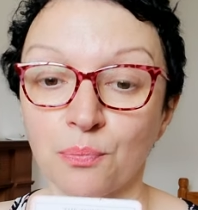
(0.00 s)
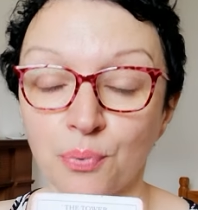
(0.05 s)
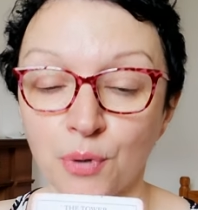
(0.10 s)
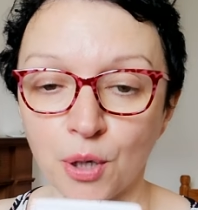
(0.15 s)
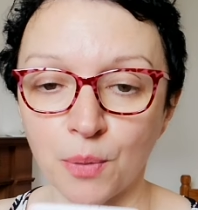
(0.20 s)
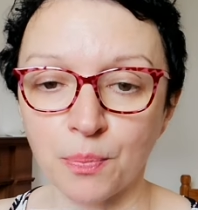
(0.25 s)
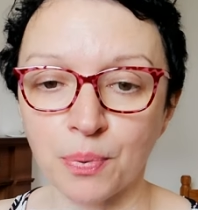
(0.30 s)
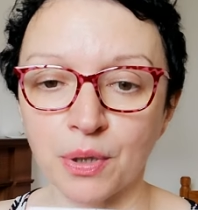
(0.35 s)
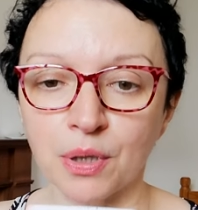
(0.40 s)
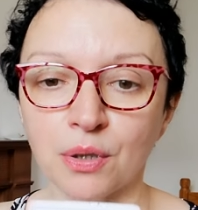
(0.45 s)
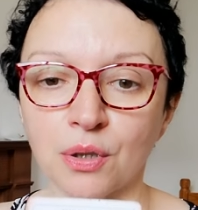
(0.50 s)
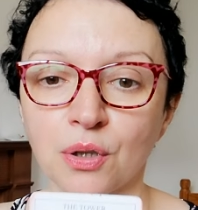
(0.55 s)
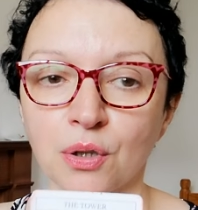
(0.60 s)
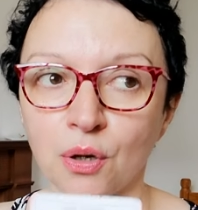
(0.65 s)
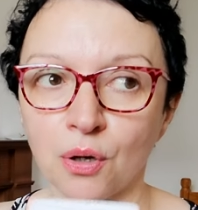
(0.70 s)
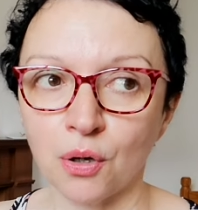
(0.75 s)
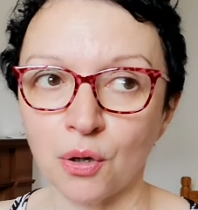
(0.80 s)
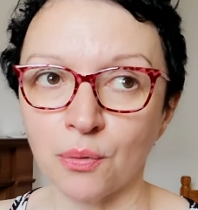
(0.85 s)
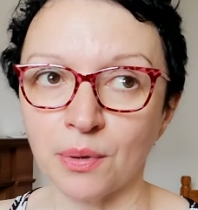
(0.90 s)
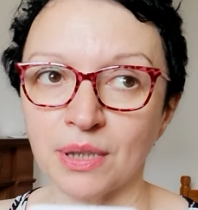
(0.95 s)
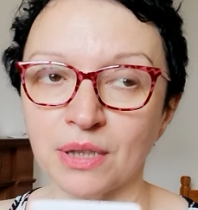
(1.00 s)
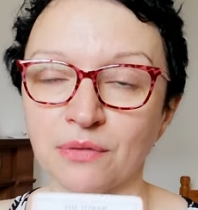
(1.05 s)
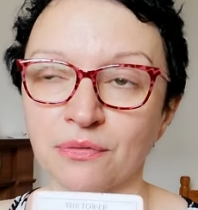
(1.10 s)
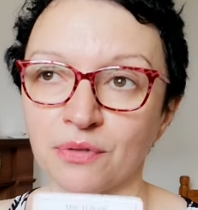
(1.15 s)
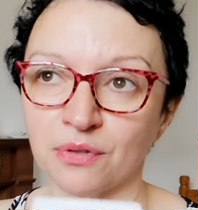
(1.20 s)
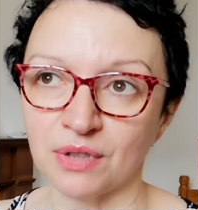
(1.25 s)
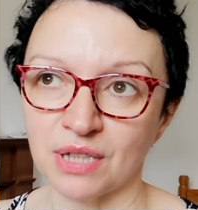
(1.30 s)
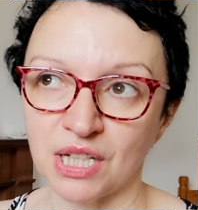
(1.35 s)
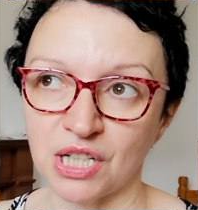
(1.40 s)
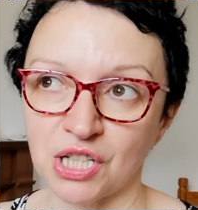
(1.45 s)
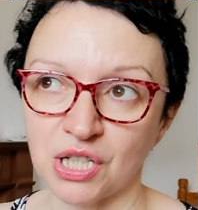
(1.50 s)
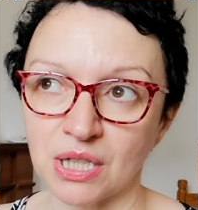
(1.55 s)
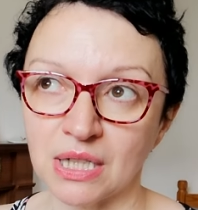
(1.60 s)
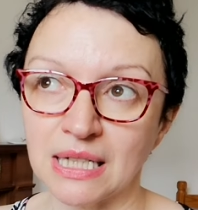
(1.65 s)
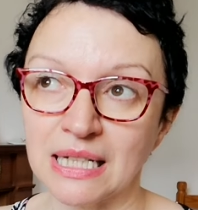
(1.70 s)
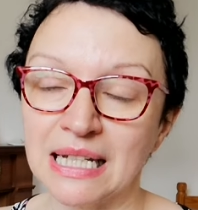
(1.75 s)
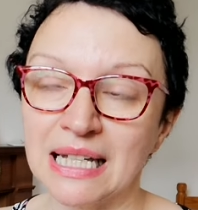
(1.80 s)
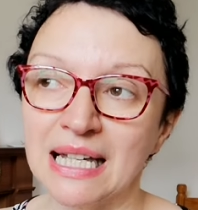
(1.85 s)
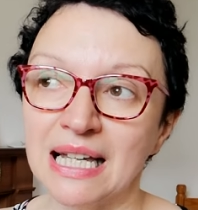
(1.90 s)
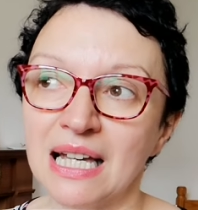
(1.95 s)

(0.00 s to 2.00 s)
proper concrete foundation.